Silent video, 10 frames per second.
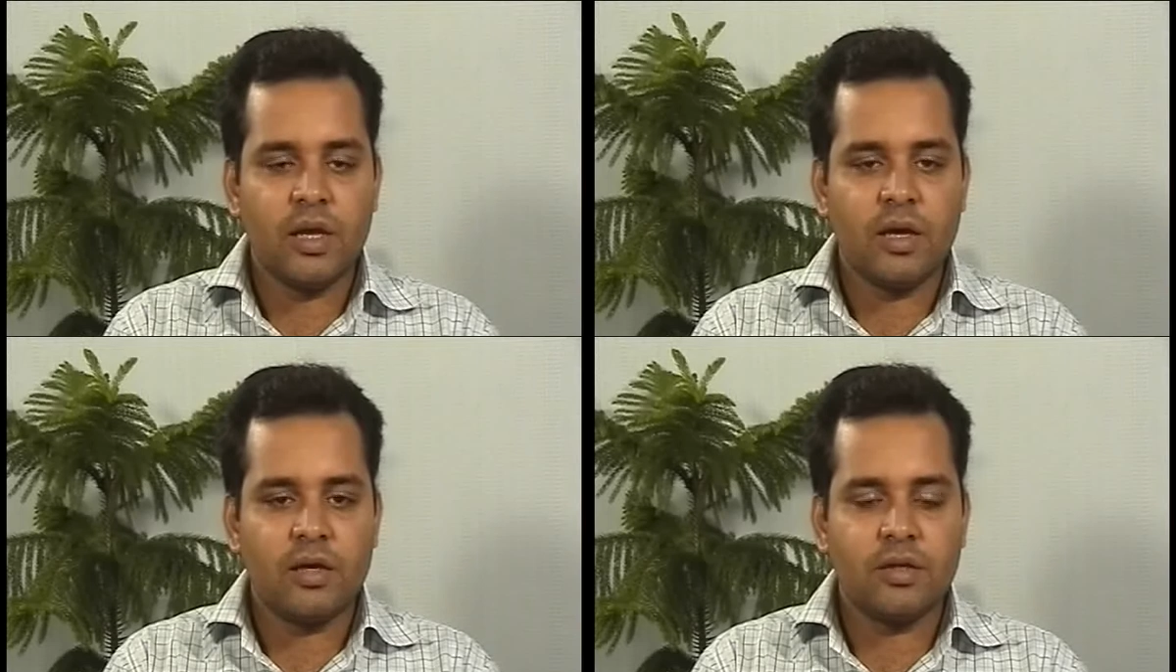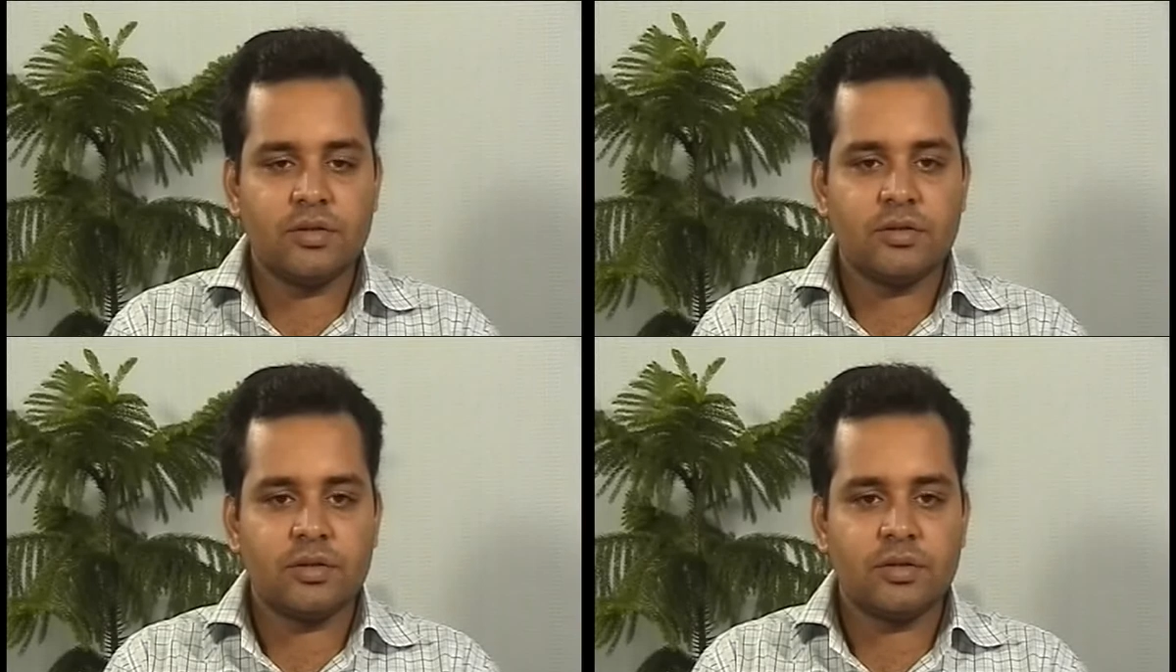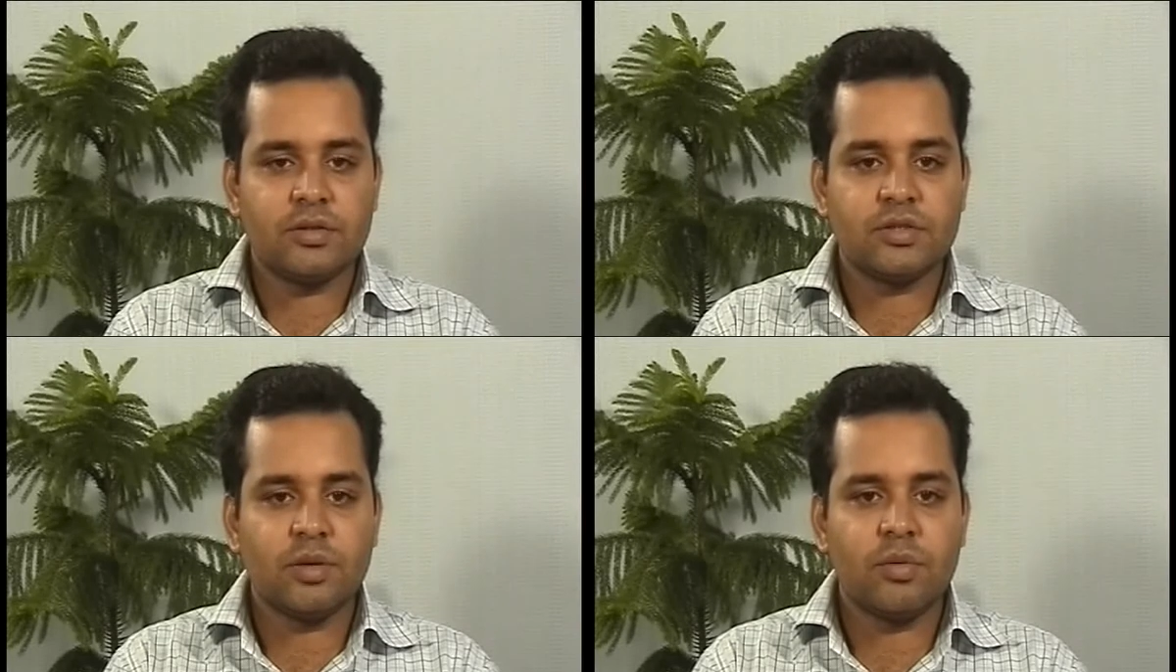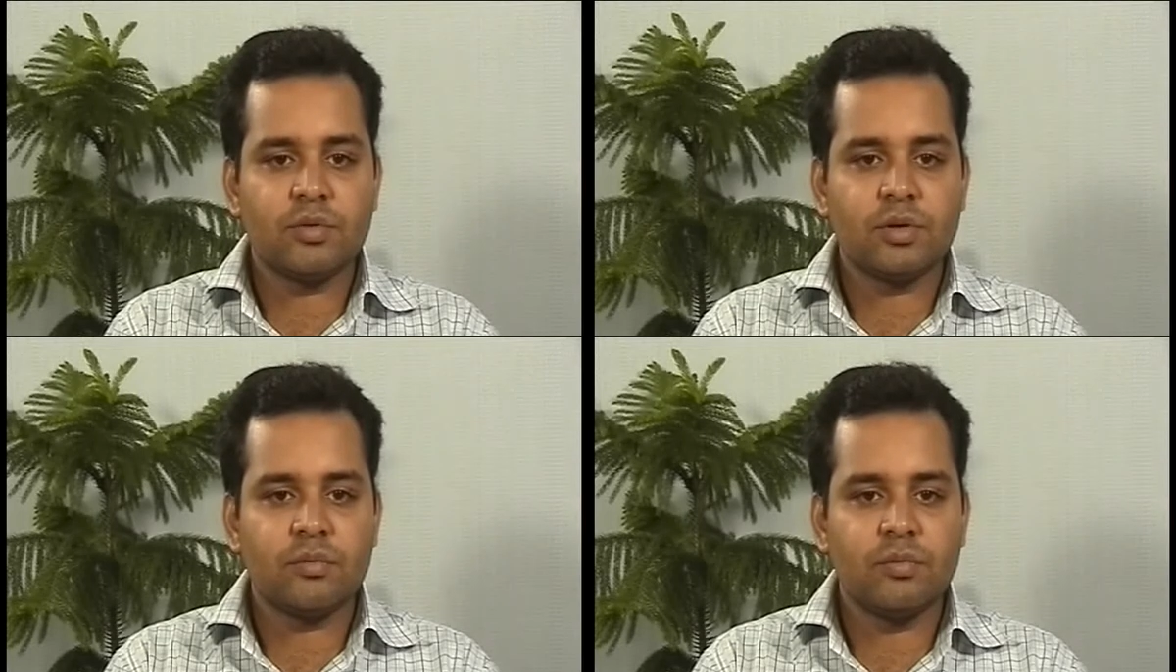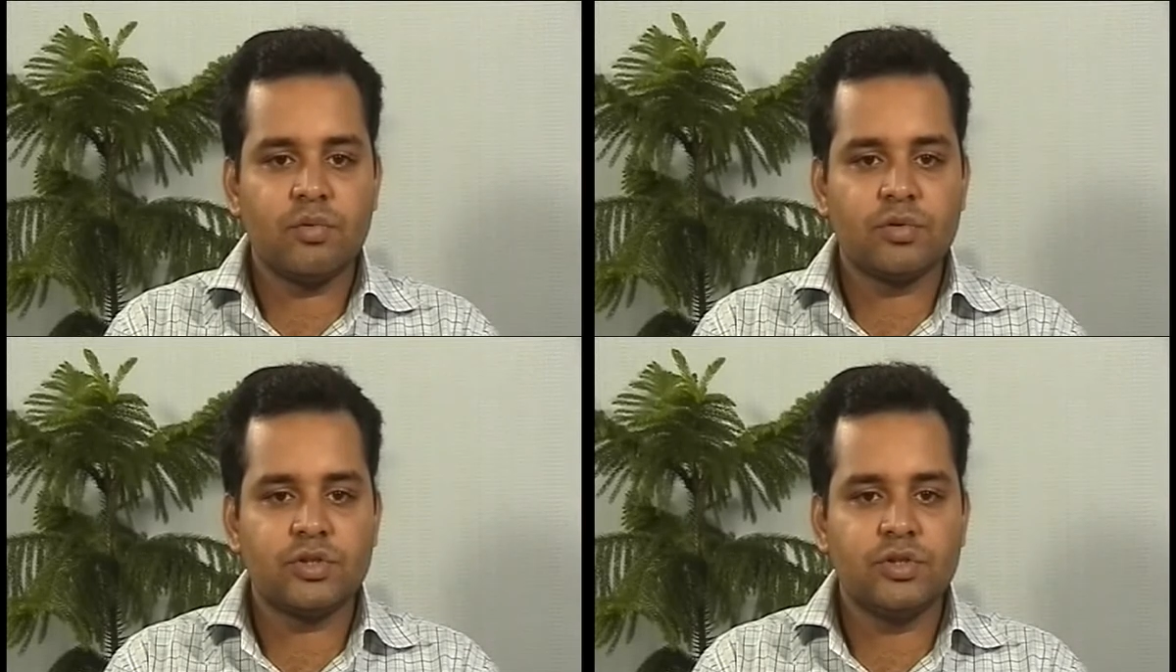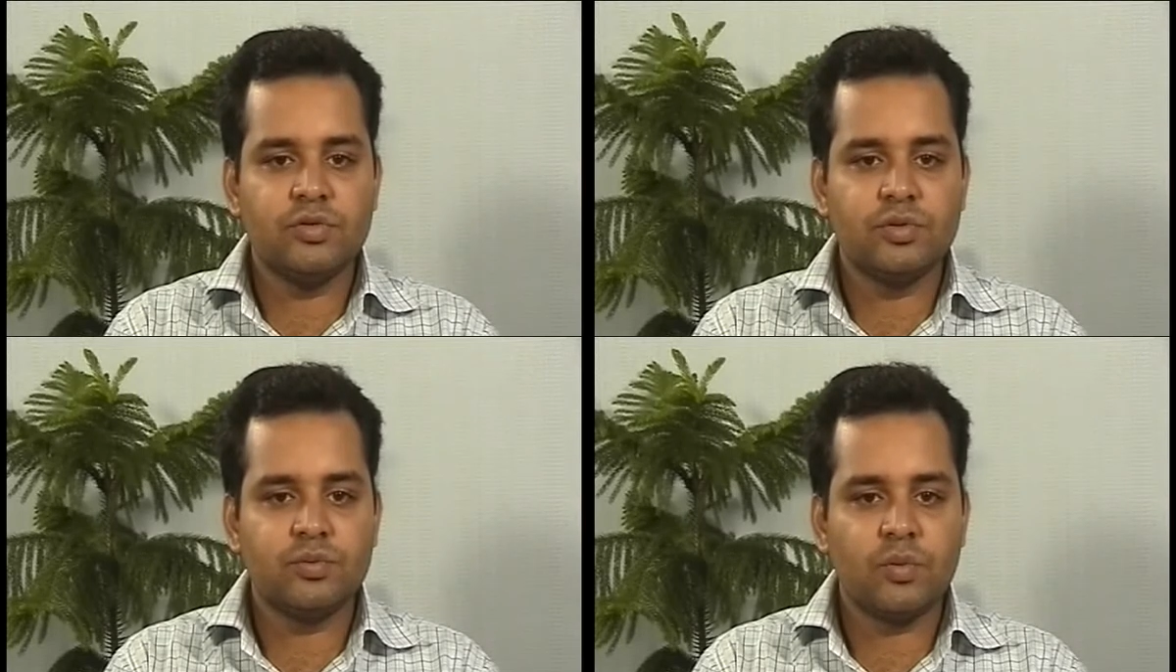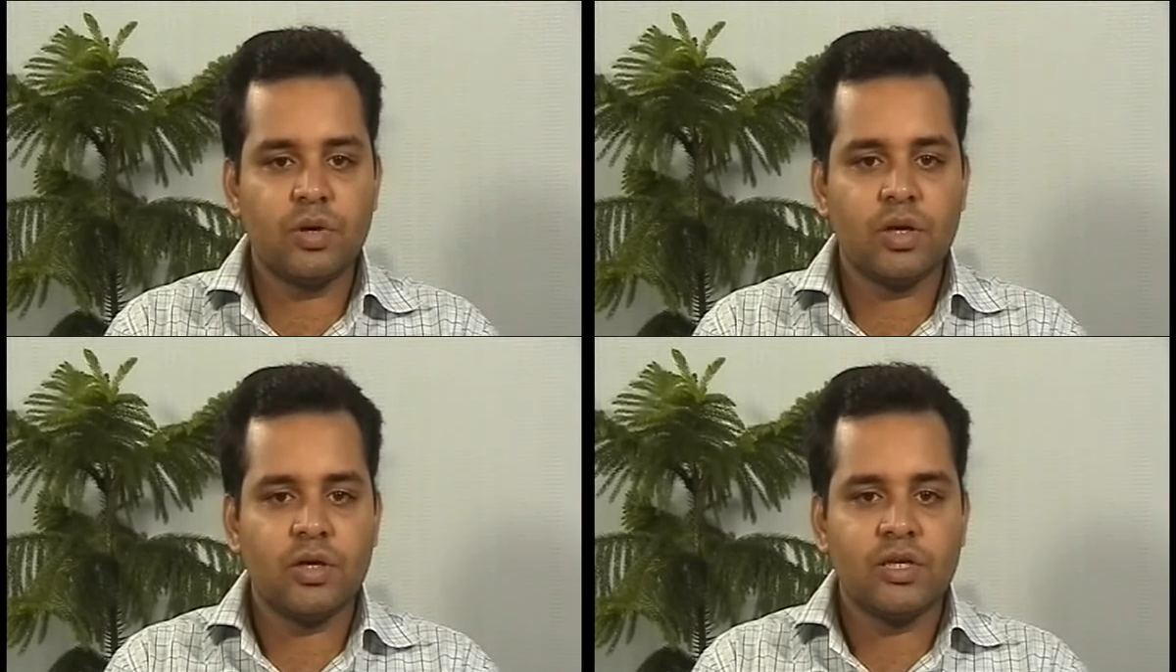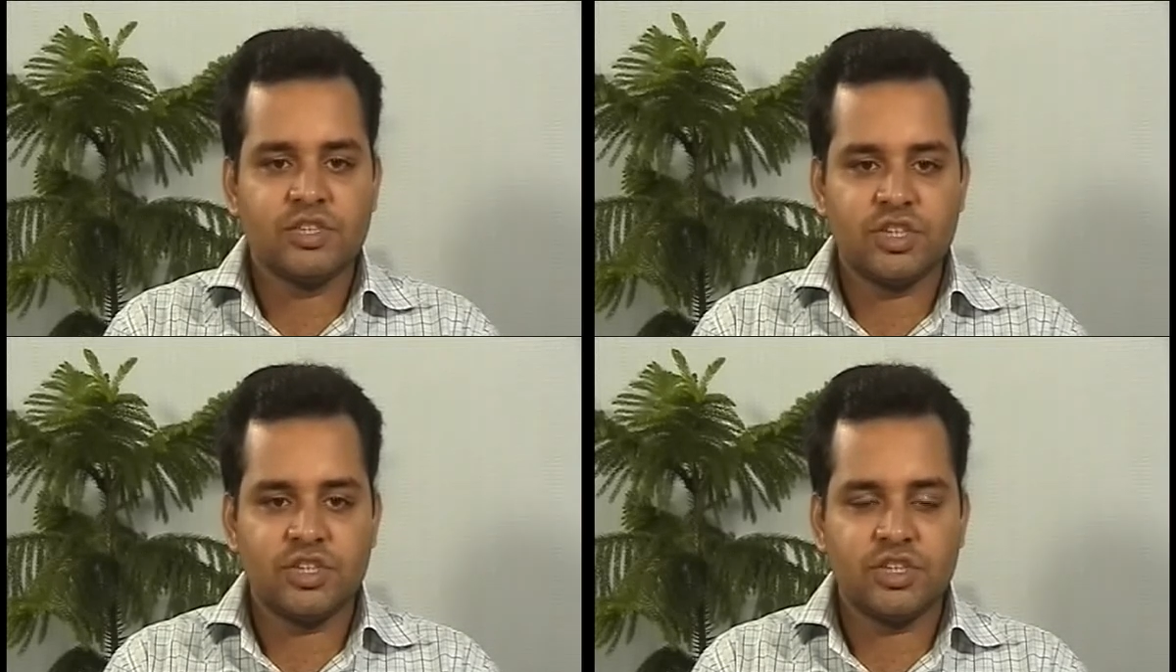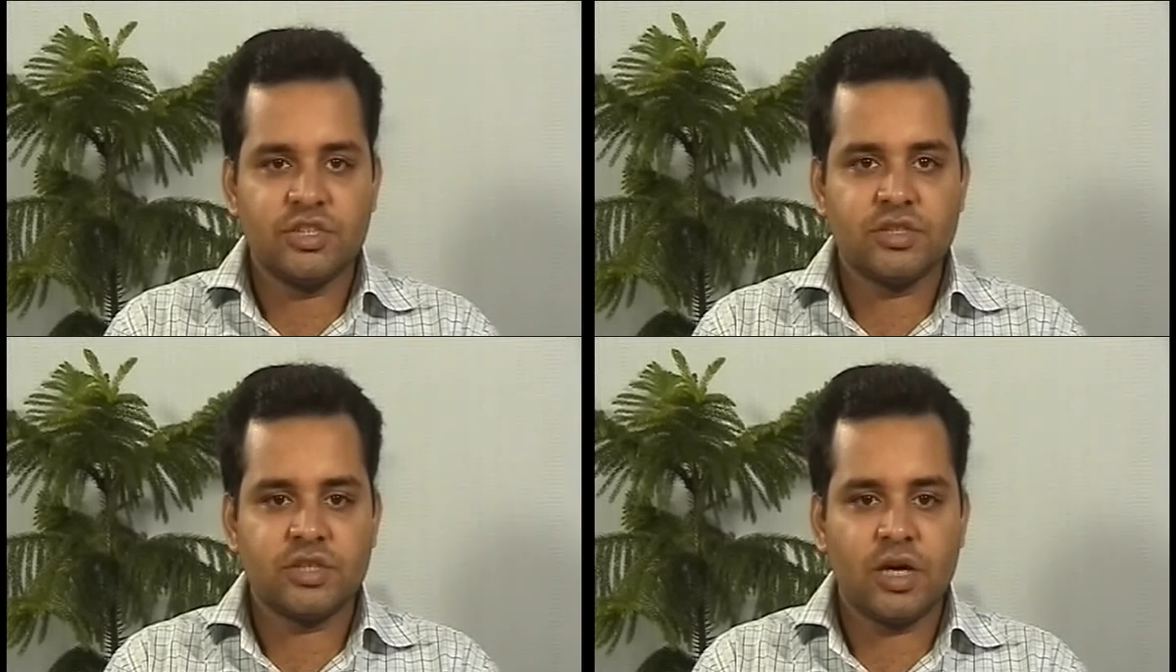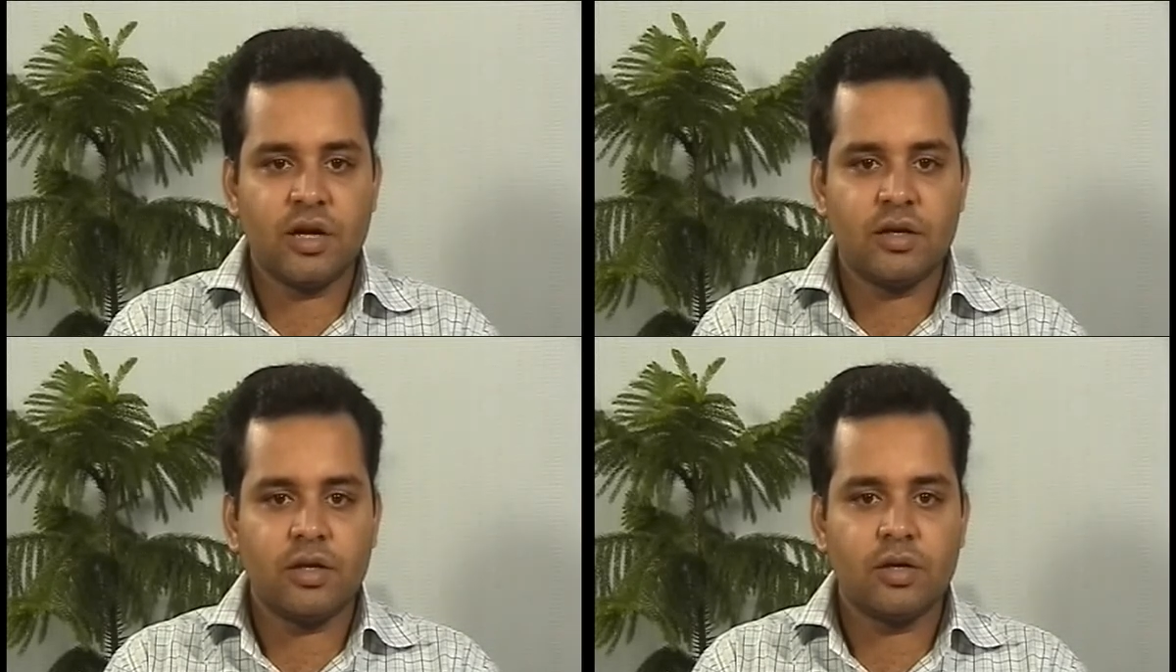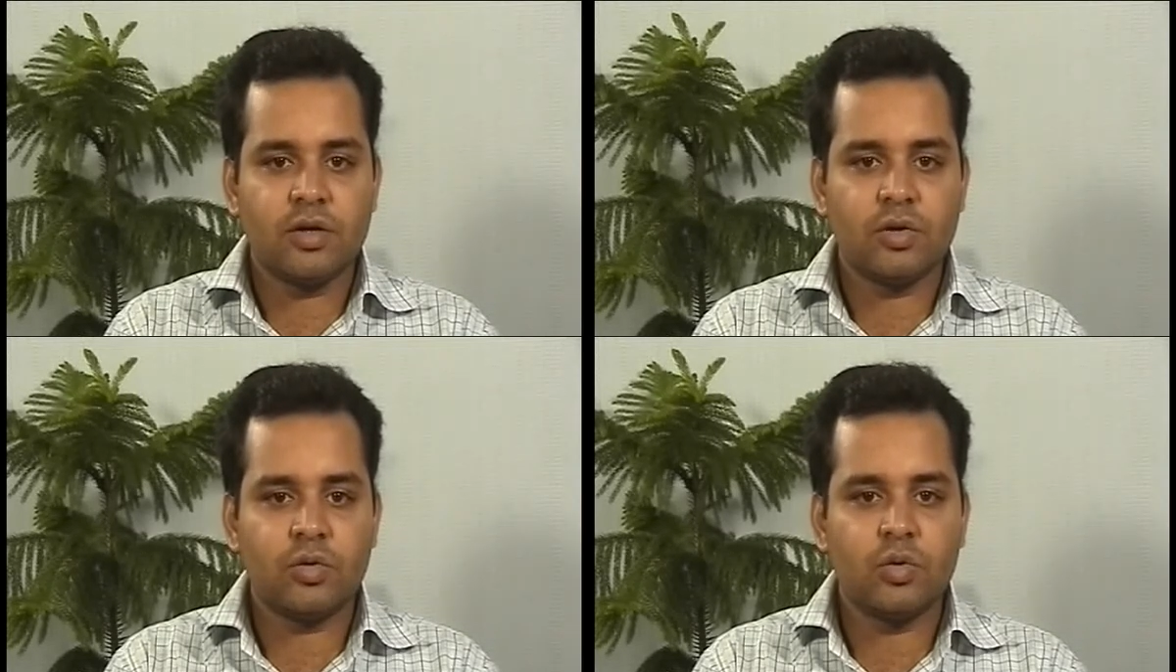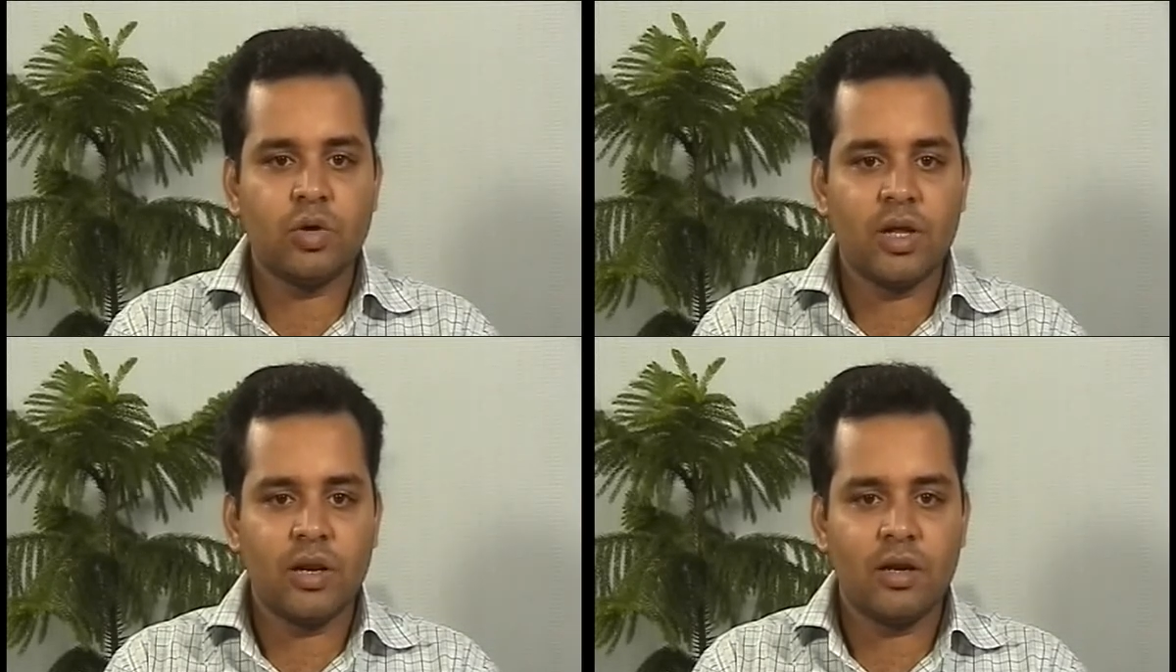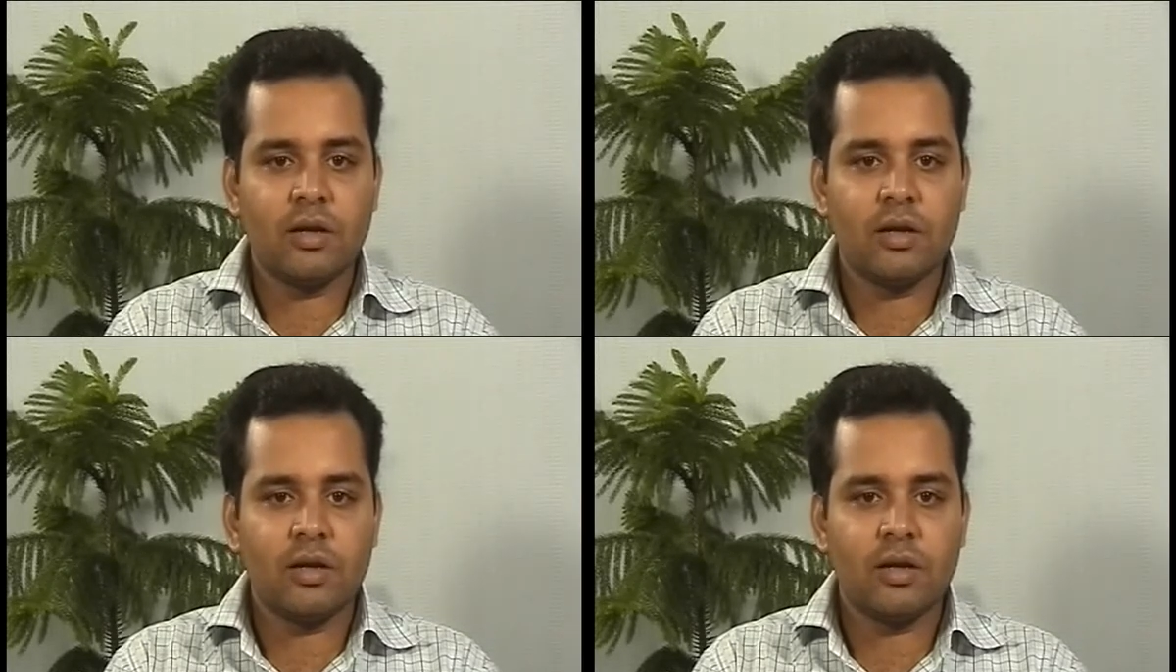and some of the most useful search engines are Google,